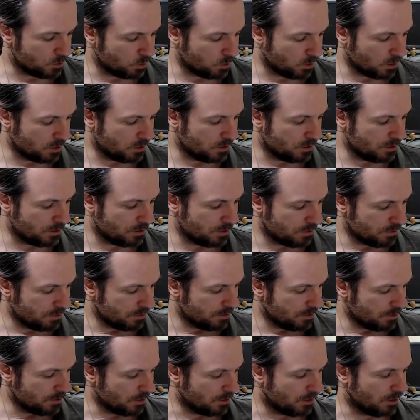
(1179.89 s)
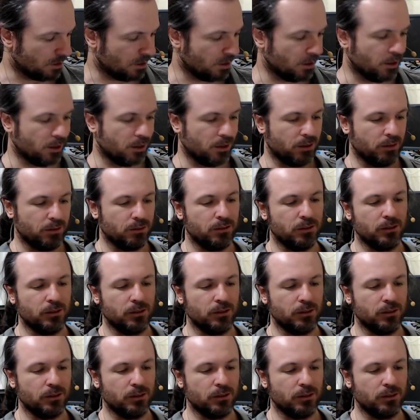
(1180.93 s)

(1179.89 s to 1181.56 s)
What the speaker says: one, the